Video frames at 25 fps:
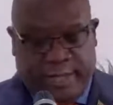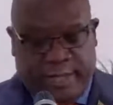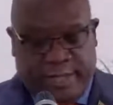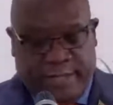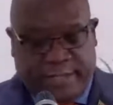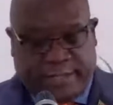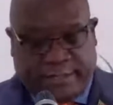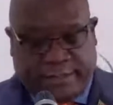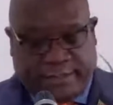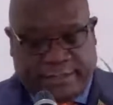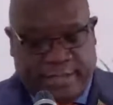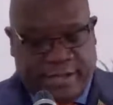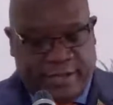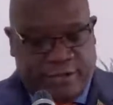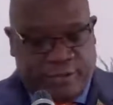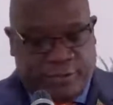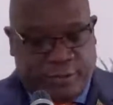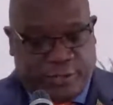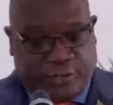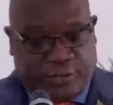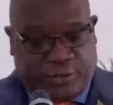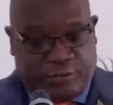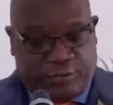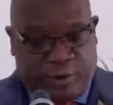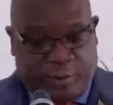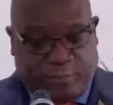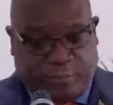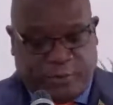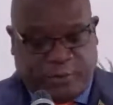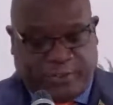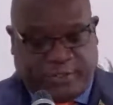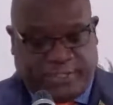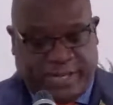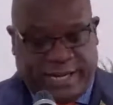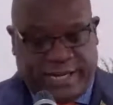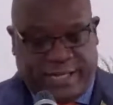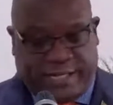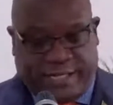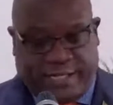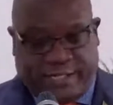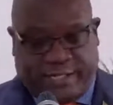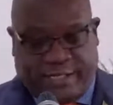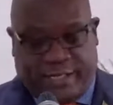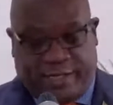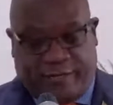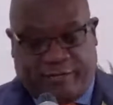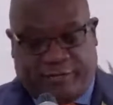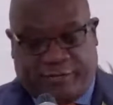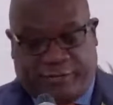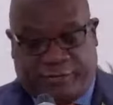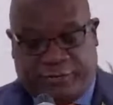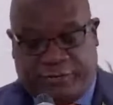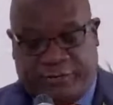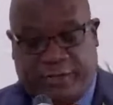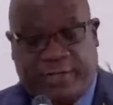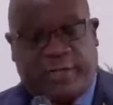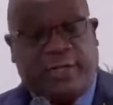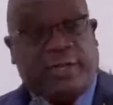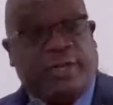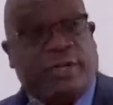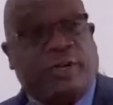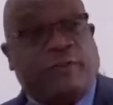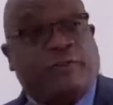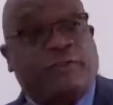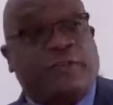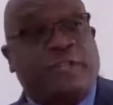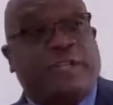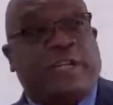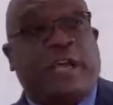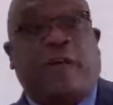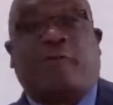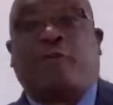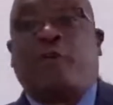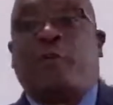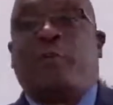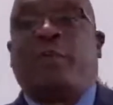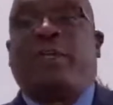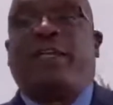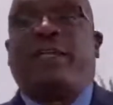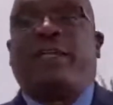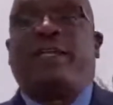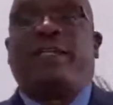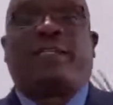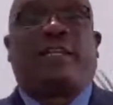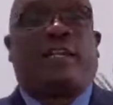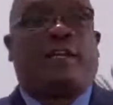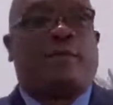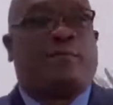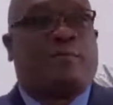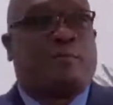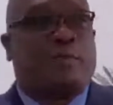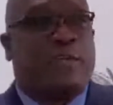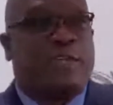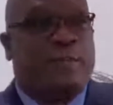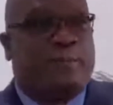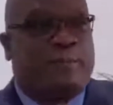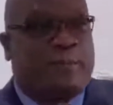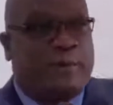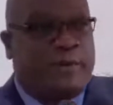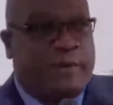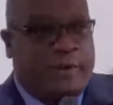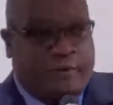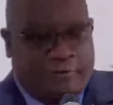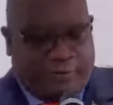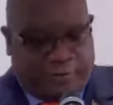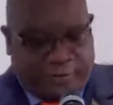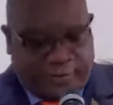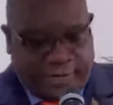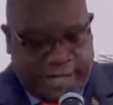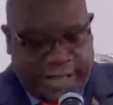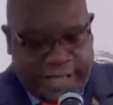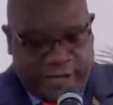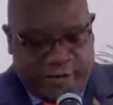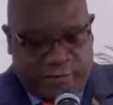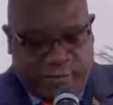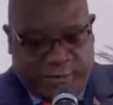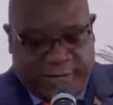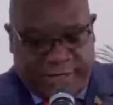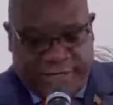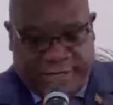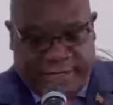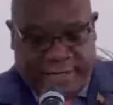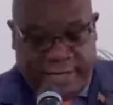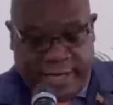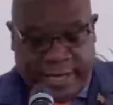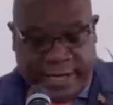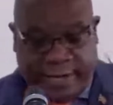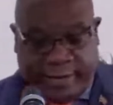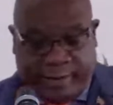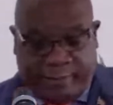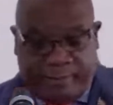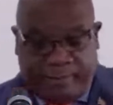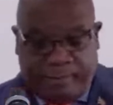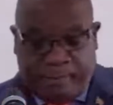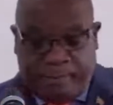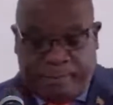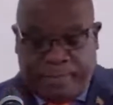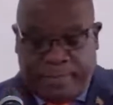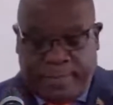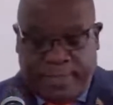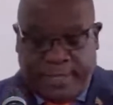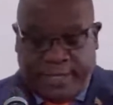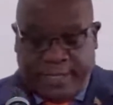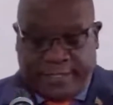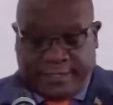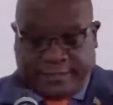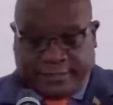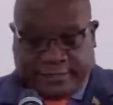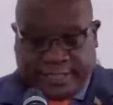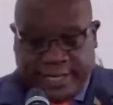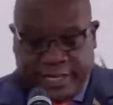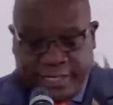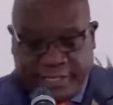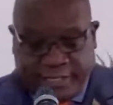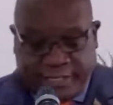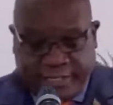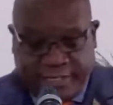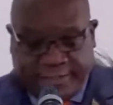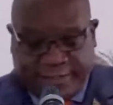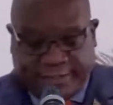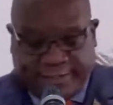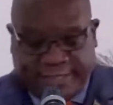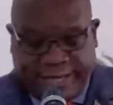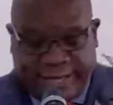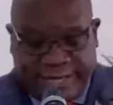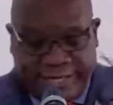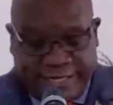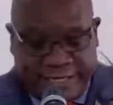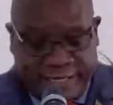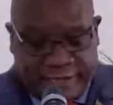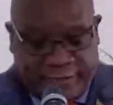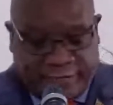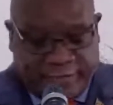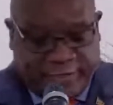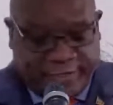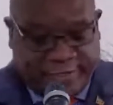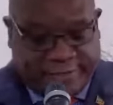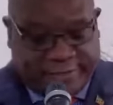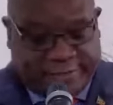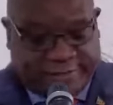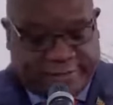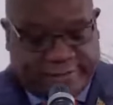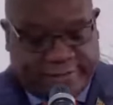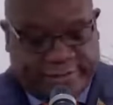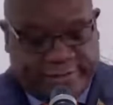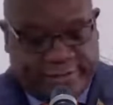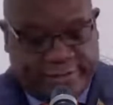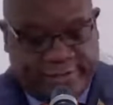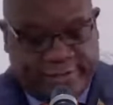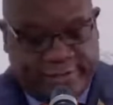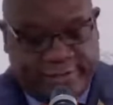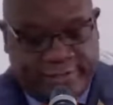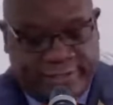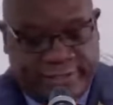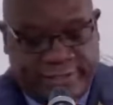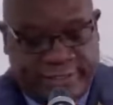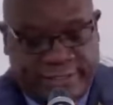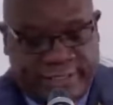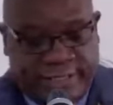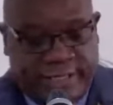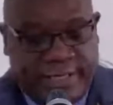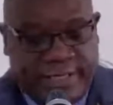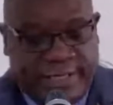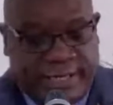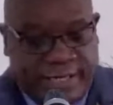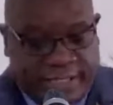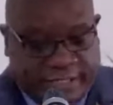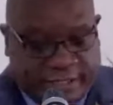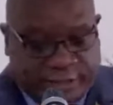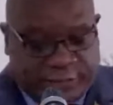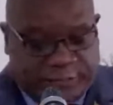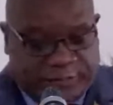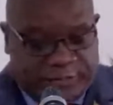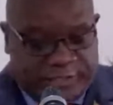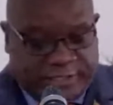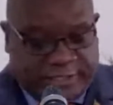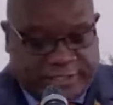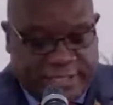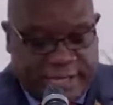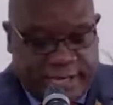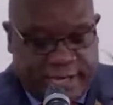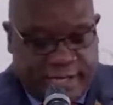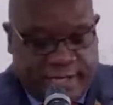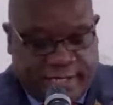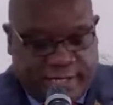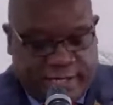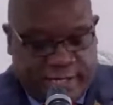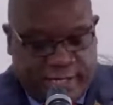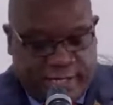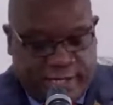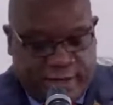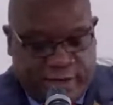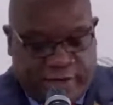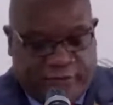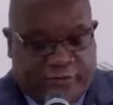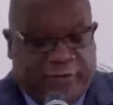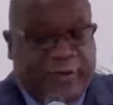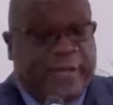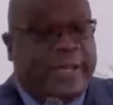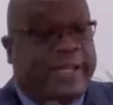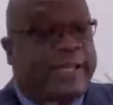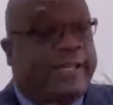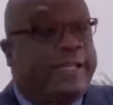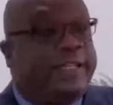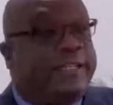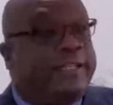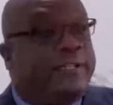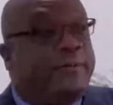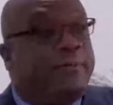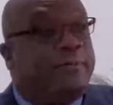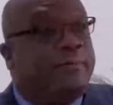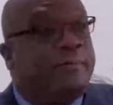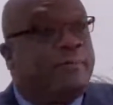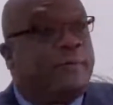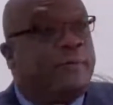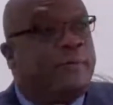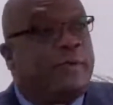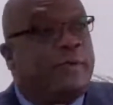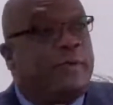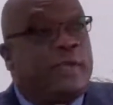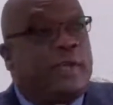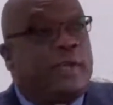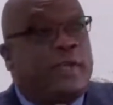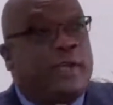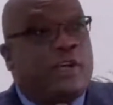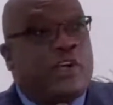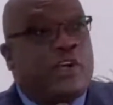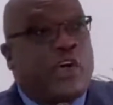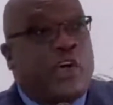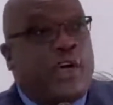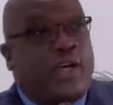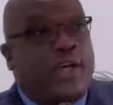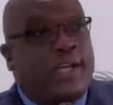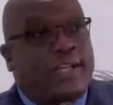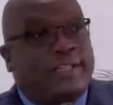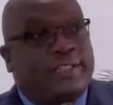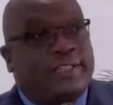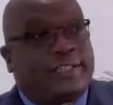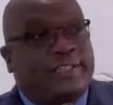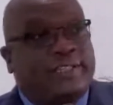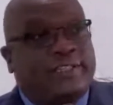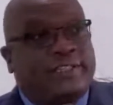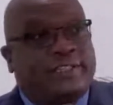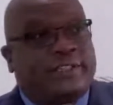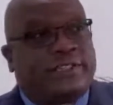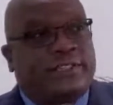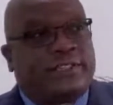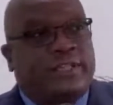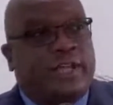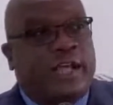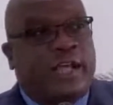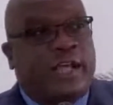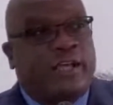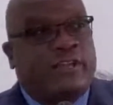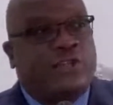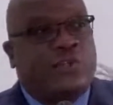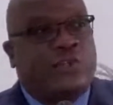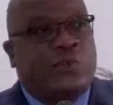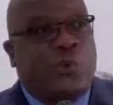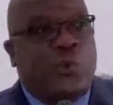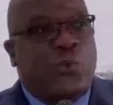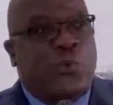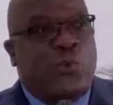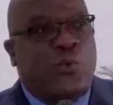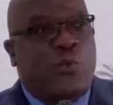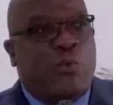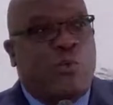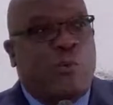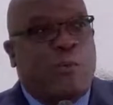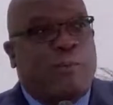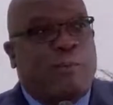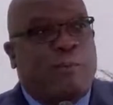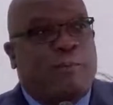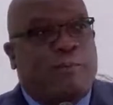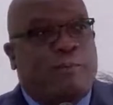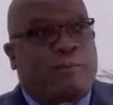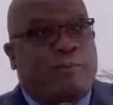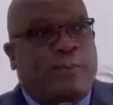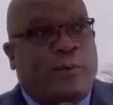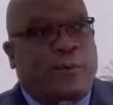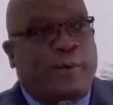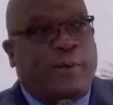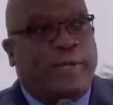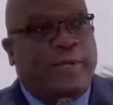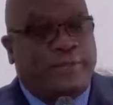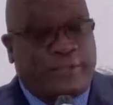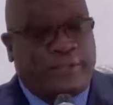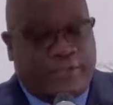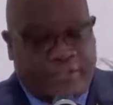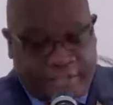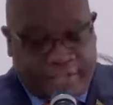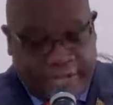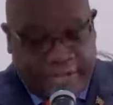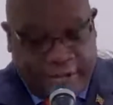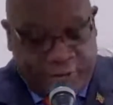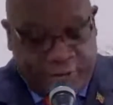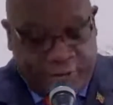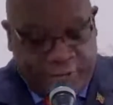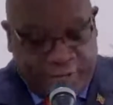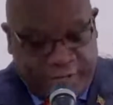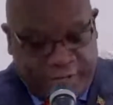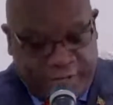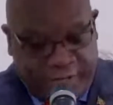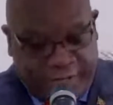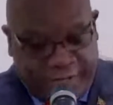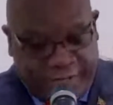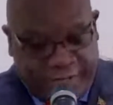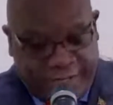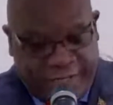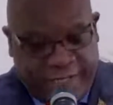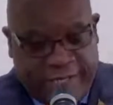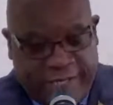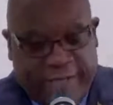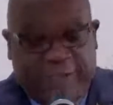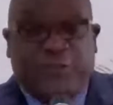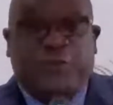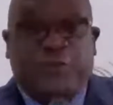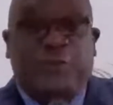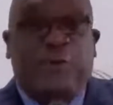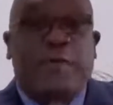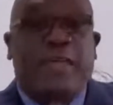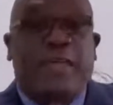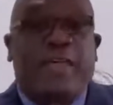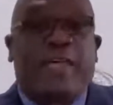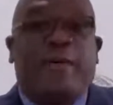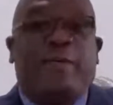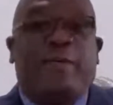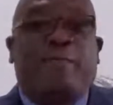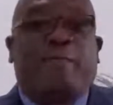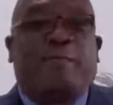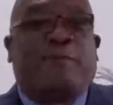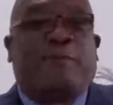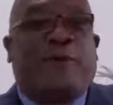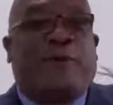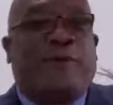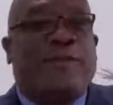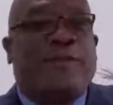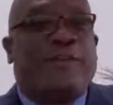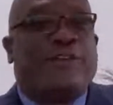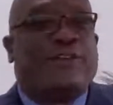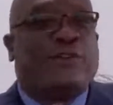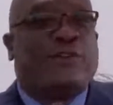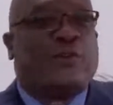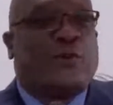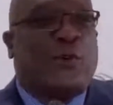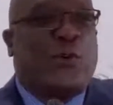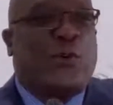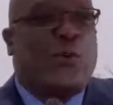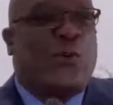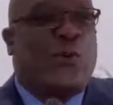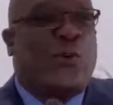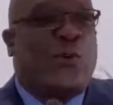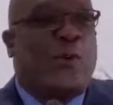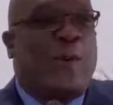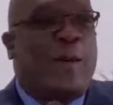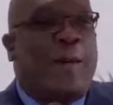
distinguished representative of the government and people of Taiwan here in St. Kitts and Nevis. This facility, you have heard, costs $3.2